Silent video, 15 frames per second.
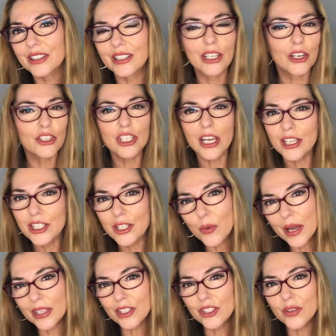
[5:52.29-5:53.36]
they don't change the
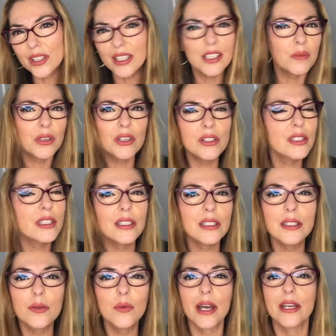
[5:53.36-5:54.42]
way they're doing things because this is
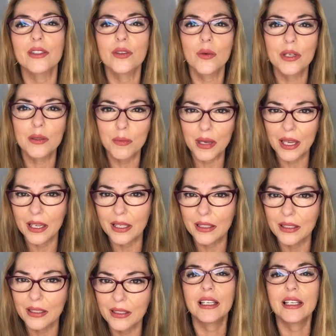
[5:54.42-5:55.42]
the way it's always been.